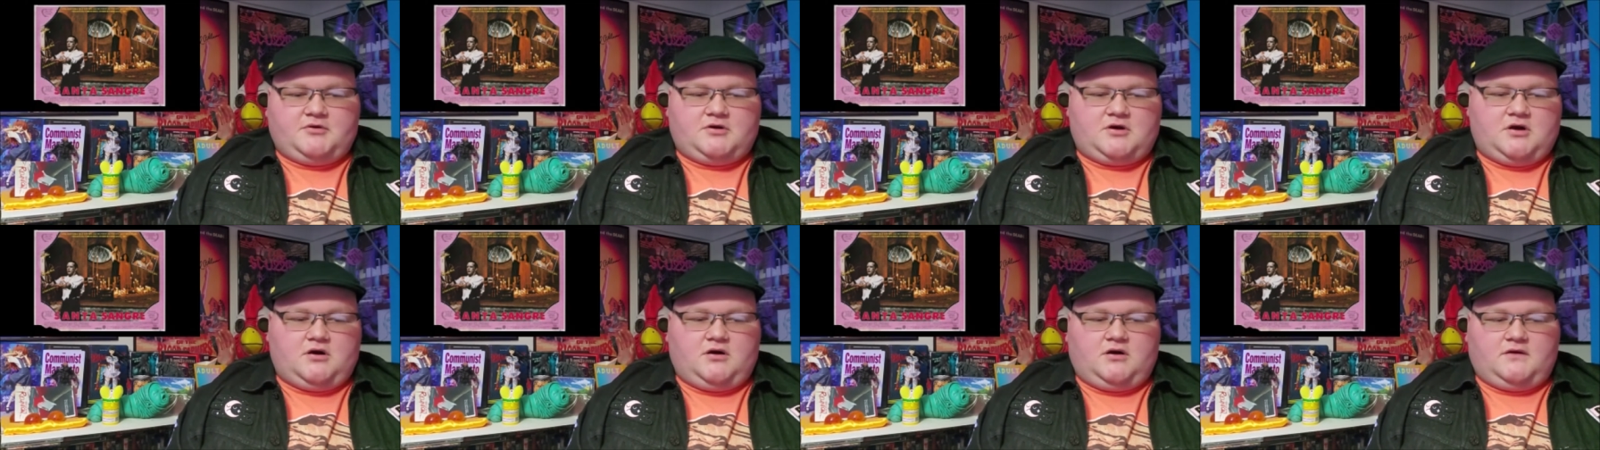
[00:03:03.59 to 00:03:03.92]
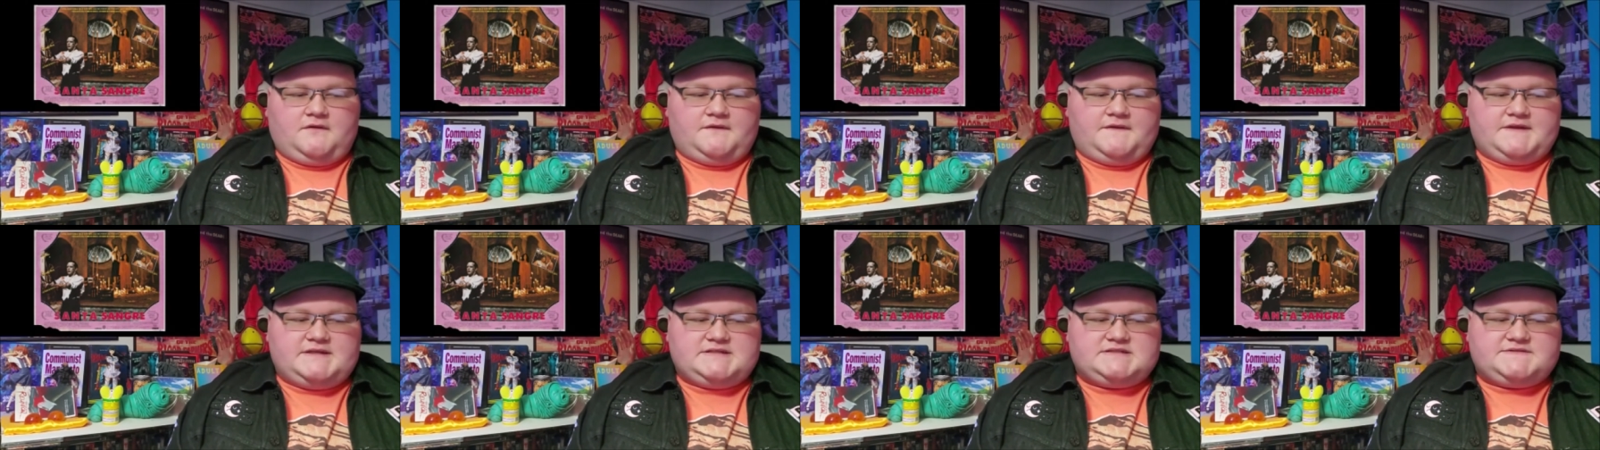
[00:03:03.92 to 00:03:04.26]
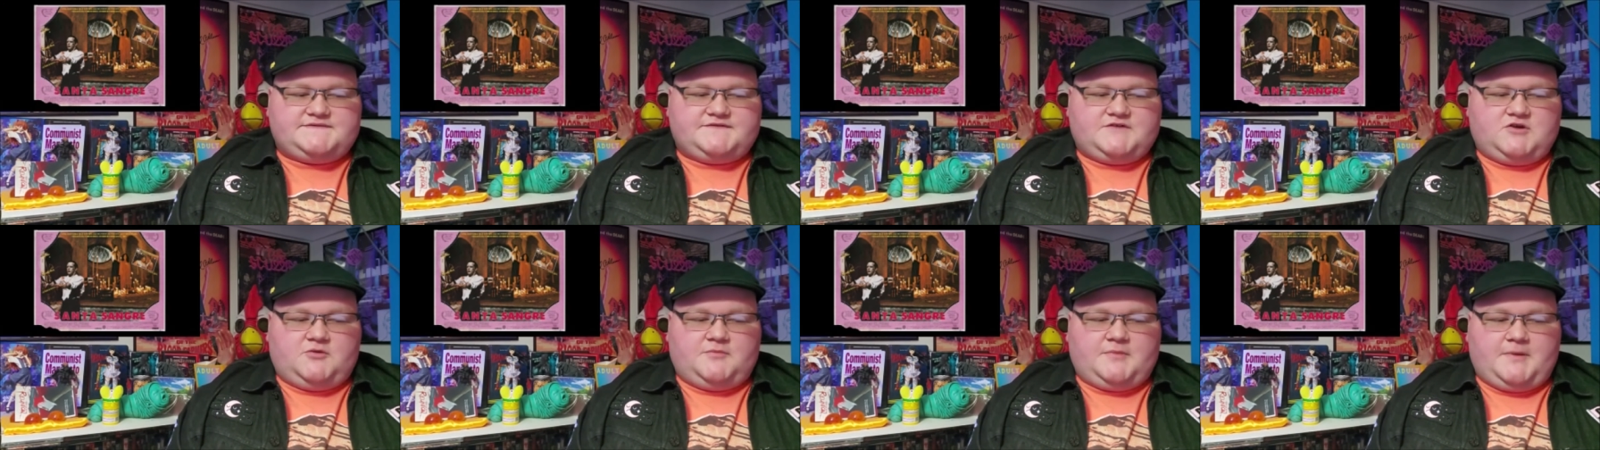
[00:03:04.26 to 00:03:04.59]
call this
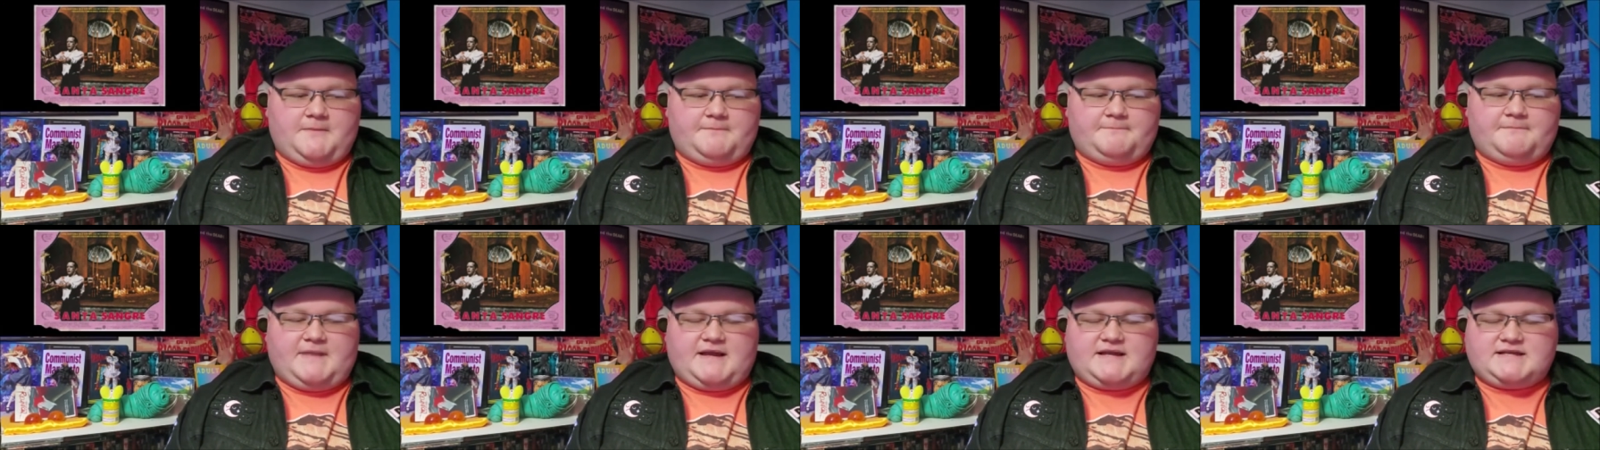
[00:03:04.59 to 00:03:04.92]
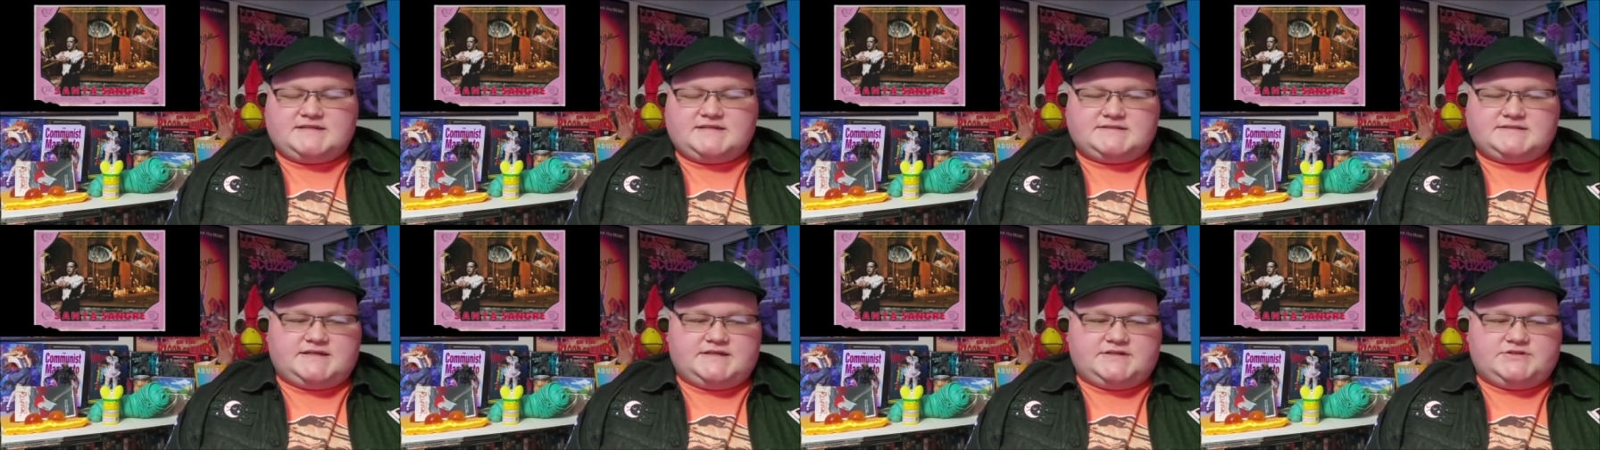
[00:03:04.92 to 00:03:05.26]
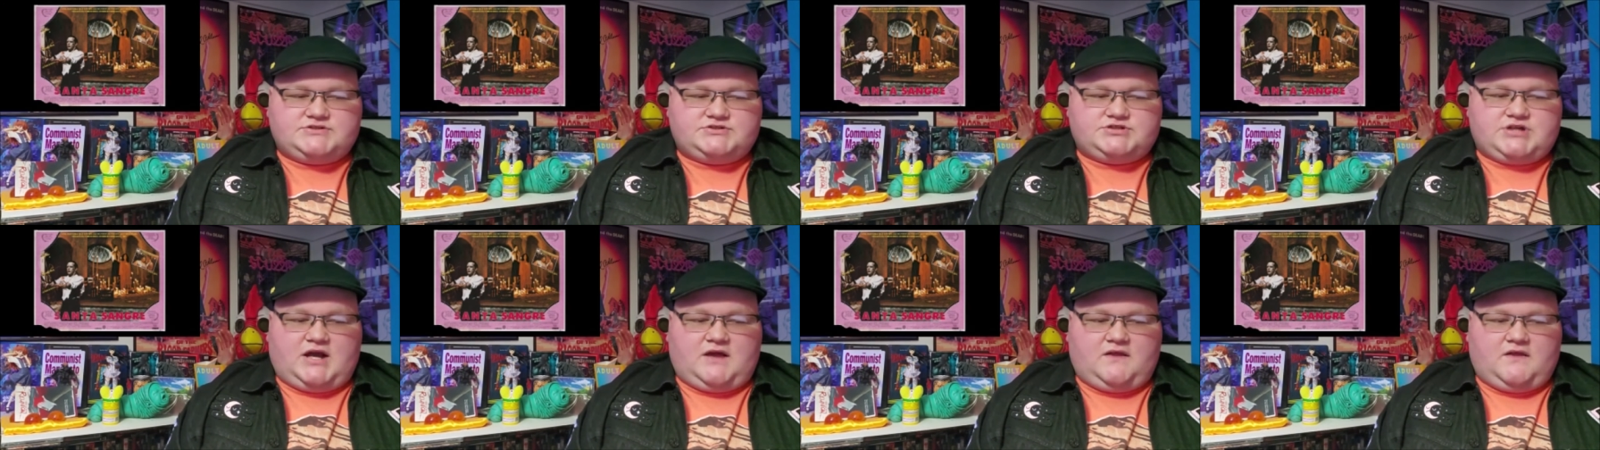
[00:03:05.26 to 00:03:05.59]
film a Mexican
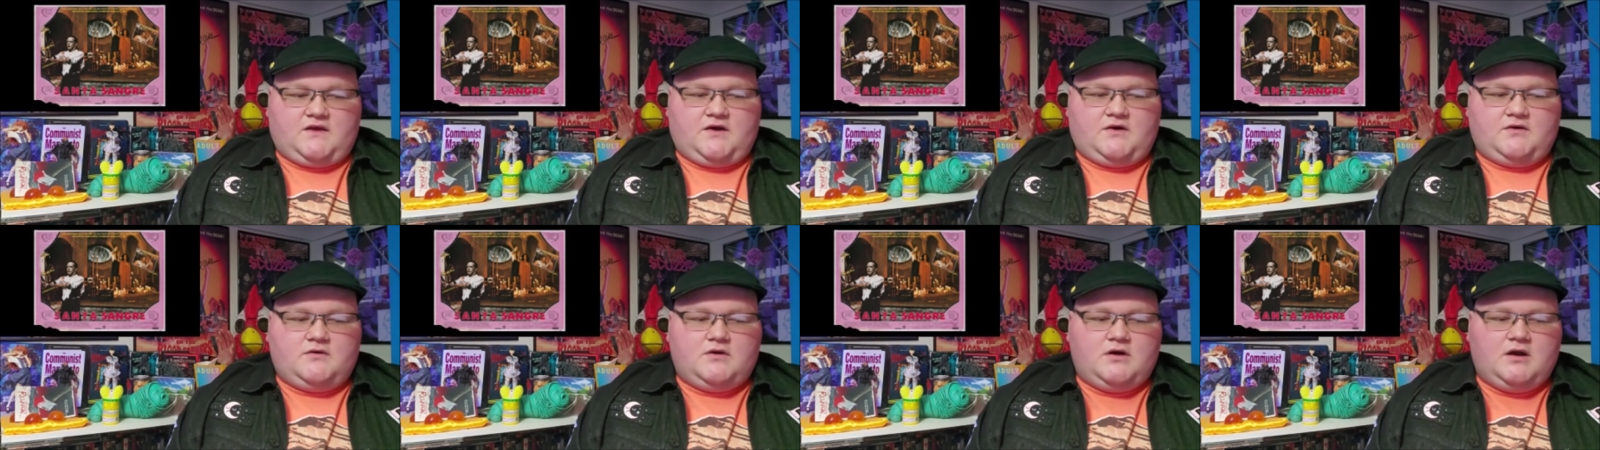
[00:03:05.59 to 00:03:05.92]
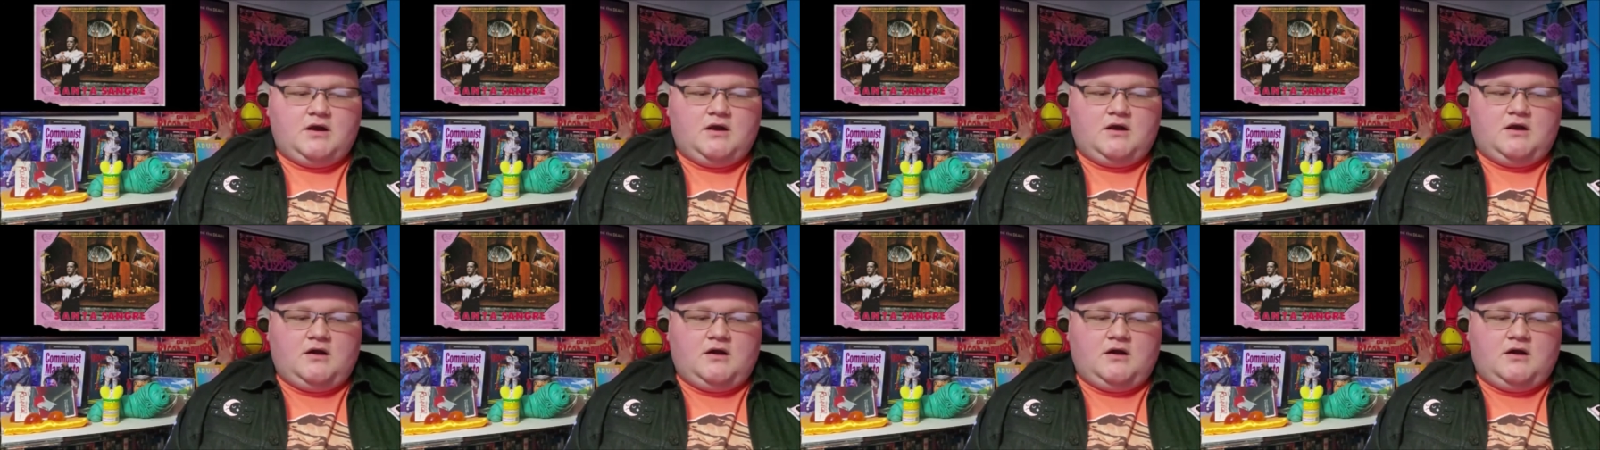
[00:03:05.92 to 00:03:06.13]
giallo,